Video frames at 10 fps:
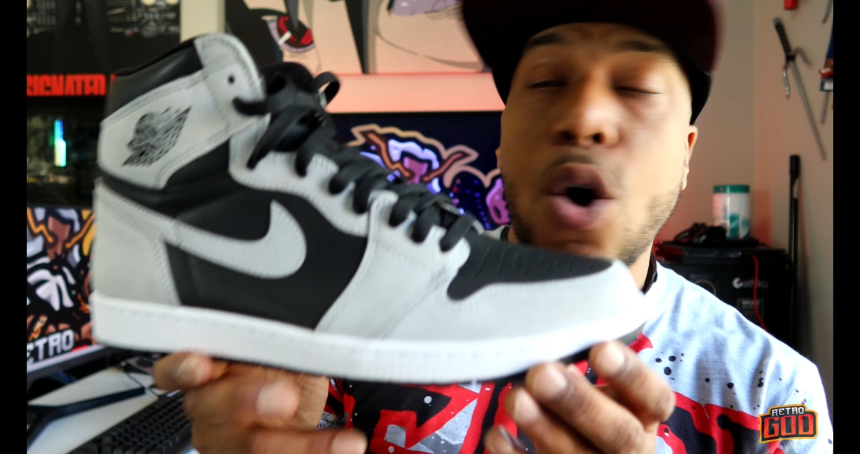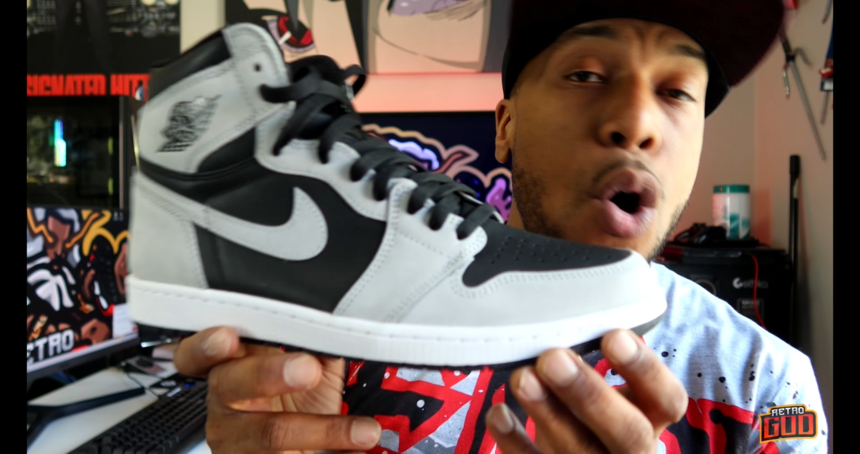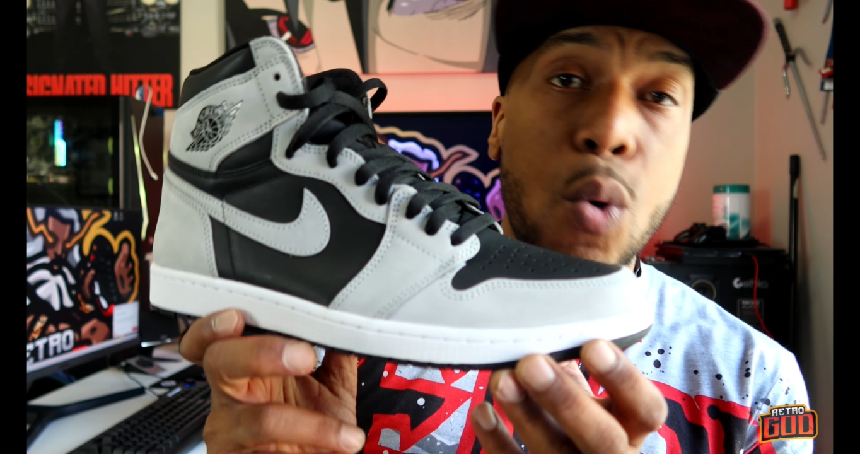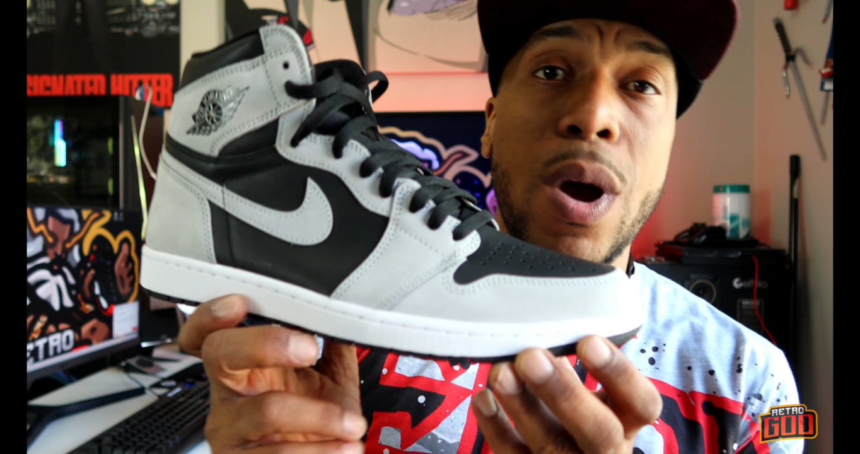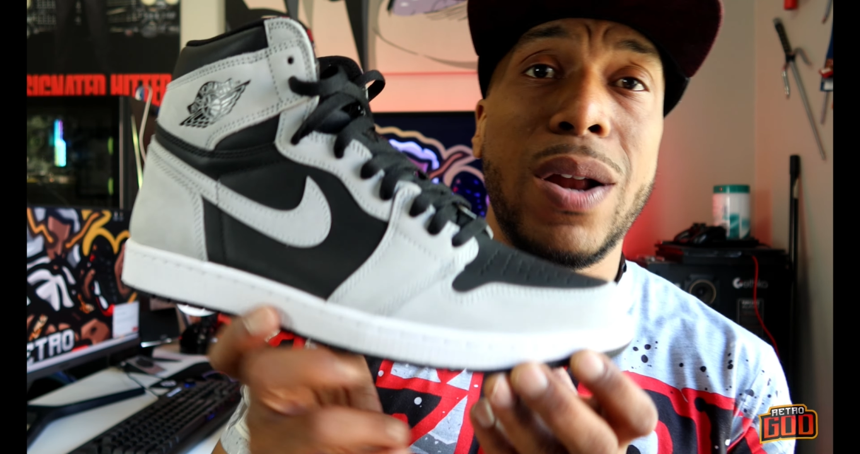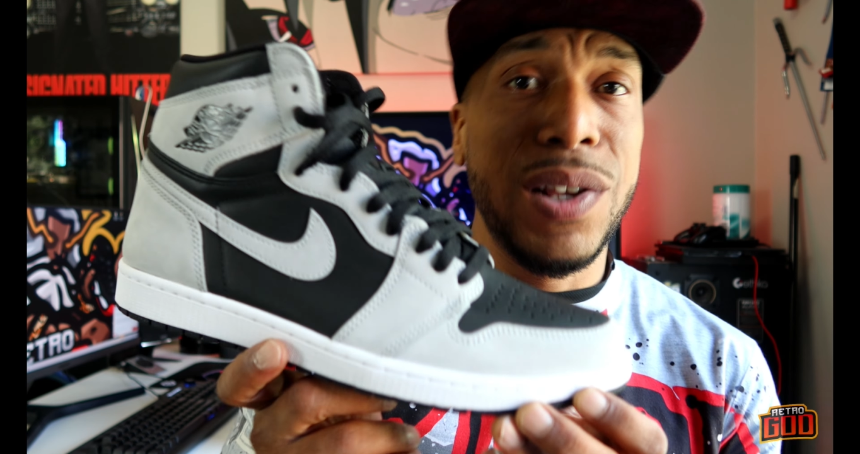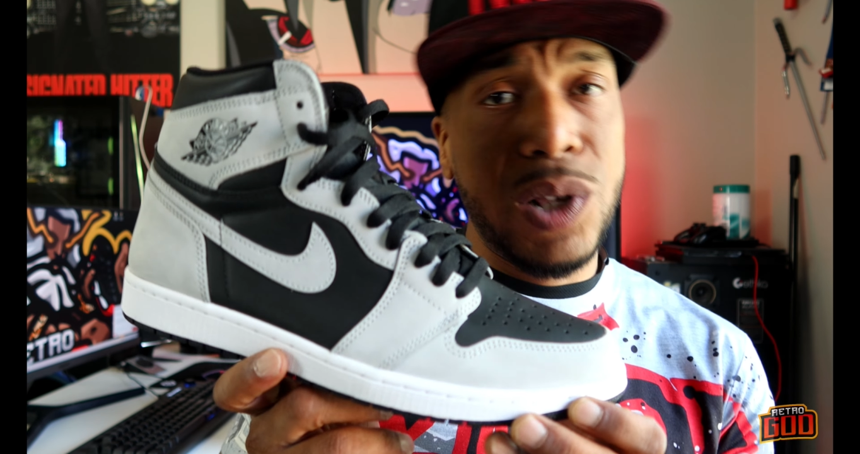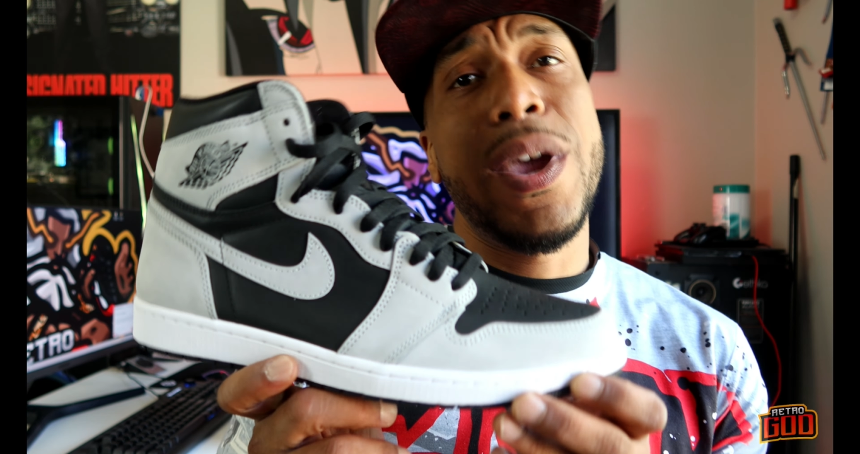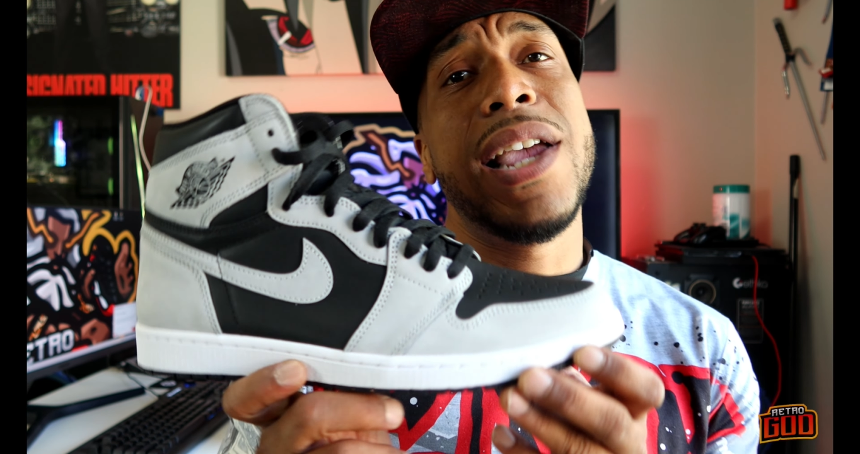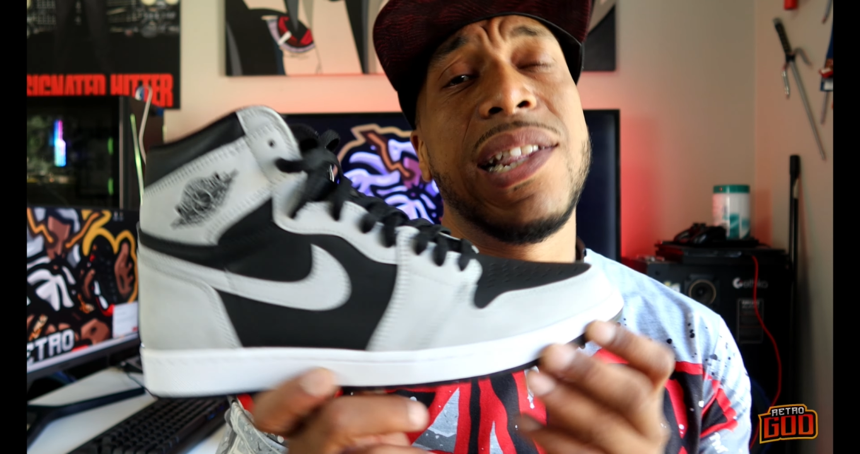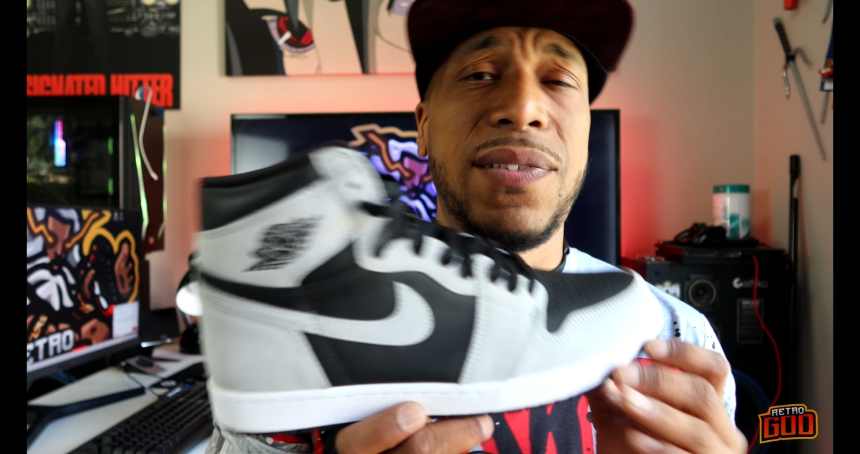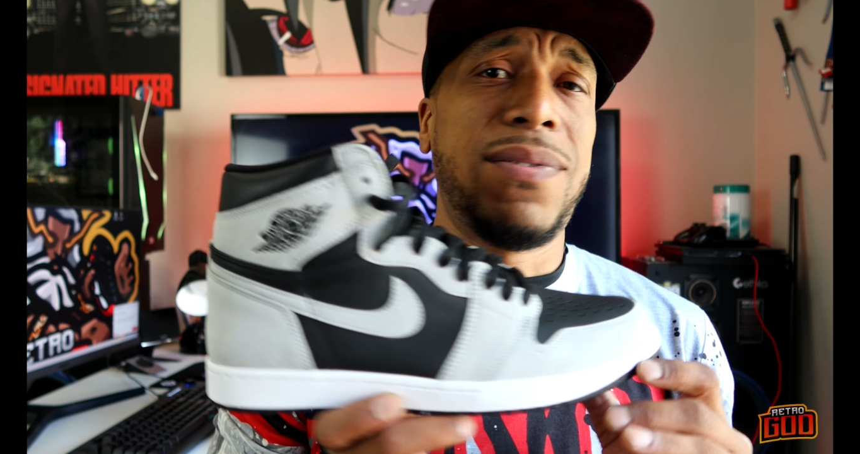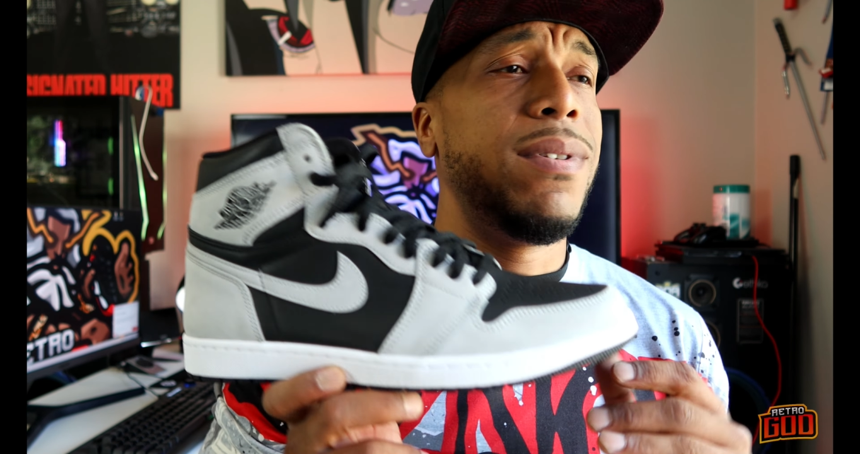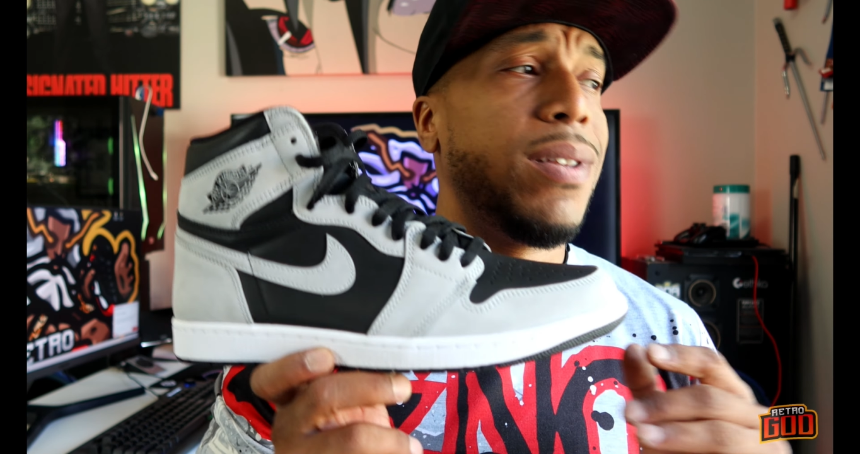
Oh well, the suede's